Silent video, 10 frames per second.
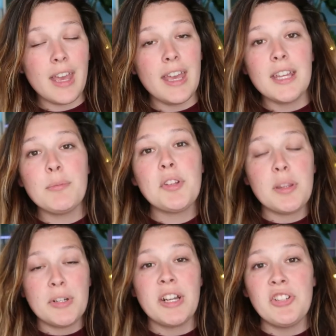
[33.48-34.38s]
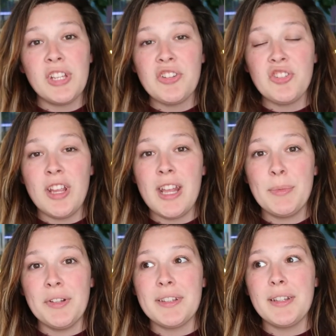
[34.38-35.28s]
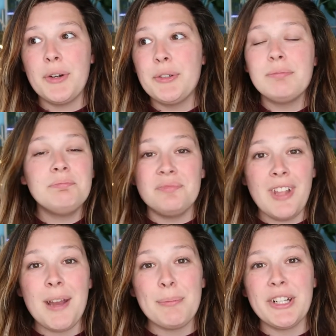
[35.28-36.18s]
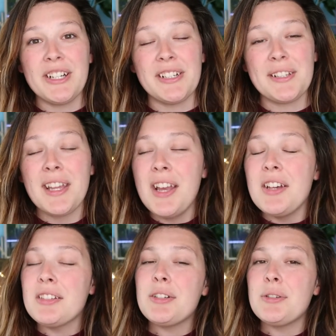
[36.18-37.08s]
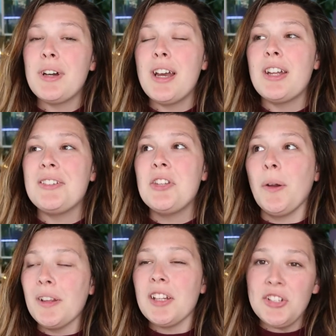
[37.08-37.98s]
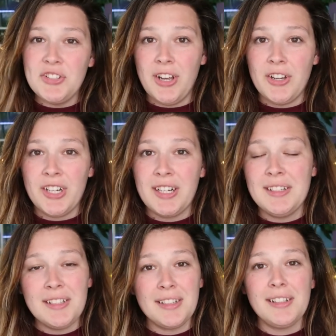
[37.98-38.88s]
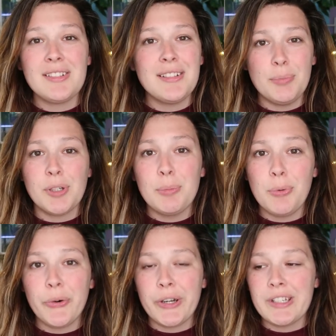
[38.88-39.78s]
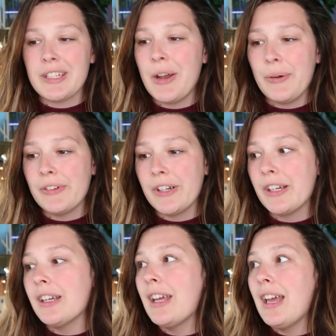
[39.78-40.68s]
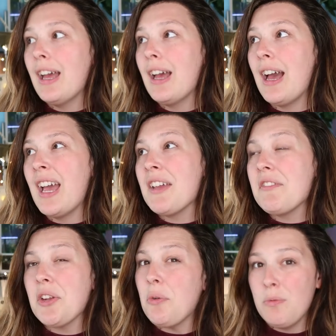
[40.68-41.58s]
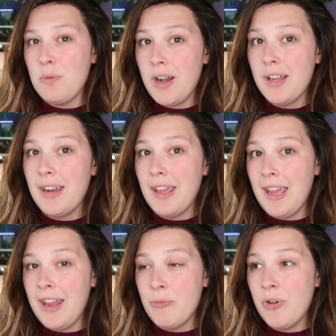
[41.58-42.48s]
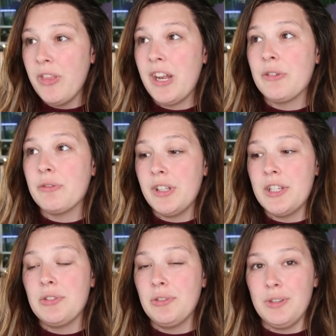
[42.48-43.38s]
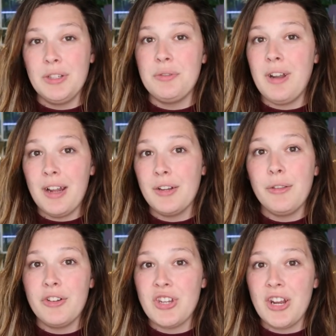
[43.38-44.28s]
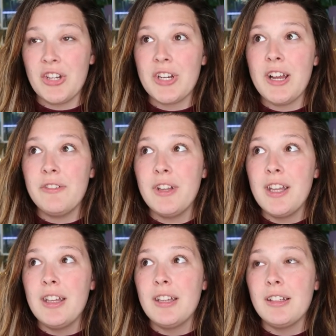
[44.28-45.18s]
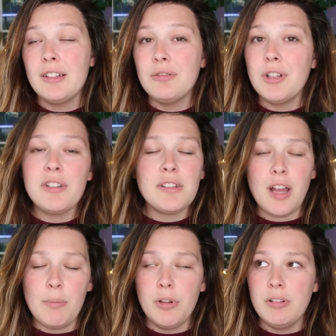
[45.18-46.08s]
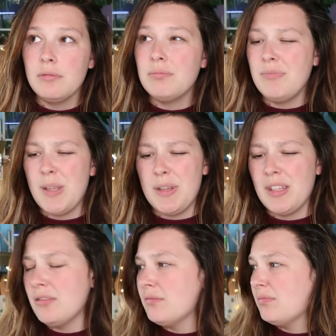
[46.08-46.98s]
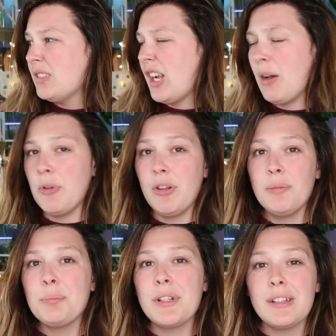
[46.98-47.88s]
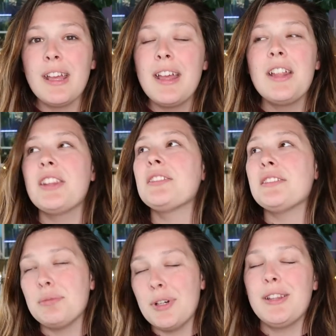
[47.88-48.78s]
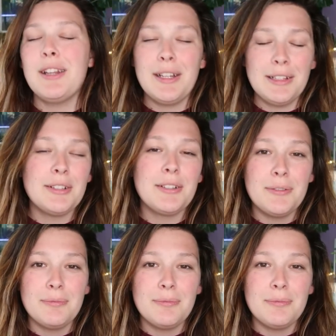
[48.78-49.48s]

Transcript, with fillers: and most of them are education animals, so not breeders. So knowing their gender isn't super important. However, I have like one animal that I really truly do not know the gender of. Well, there's a couple, maybe a couple, but there's one that I like